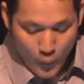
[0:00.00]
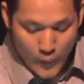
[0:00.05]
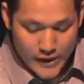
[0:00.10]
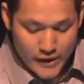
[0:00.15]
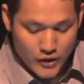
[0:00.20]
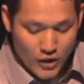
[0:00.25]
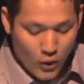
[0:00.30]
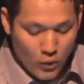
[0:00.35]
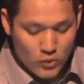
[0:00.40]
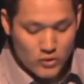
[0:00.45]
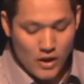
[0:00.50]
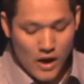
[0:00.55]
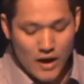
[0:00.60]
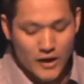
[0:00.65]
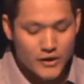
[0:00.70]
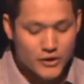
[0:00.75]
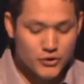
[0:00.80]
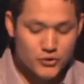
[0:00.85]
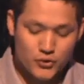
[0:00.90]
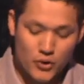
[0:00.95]
We no
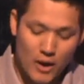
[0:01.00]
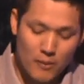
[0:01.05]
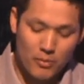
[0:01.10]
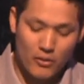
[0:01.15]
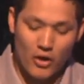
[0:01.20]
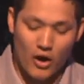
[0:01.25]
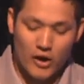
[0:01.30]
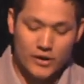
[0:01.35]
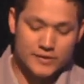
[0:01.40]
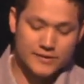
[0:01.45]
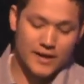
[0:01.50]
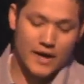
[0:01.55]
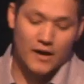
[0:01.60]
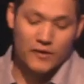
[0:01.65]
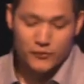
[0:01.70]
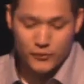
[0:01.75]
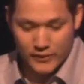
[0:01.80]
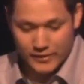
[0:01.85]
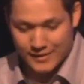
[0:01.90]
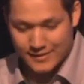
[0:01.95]
longer trouble
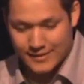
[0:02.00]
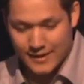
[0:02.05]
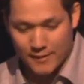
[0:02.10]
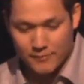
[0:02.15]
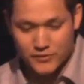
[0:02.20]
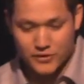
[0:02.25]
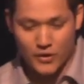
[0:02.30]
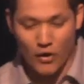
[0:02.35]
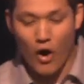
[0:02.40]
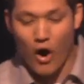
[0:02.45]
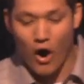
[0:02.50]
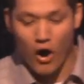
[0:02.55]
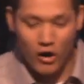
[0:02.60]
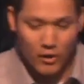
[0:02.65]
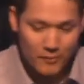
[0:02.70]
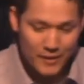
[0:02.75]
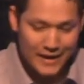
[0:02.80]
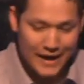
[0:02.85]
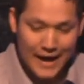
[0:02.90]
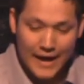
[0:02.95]
ourselves with attempts to
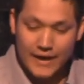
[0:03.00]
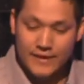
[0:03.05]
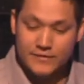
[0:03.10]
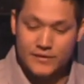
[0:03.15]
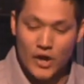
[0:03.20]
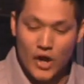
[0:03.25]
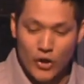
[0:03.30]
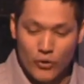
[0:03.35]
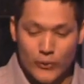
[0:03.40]
harmonize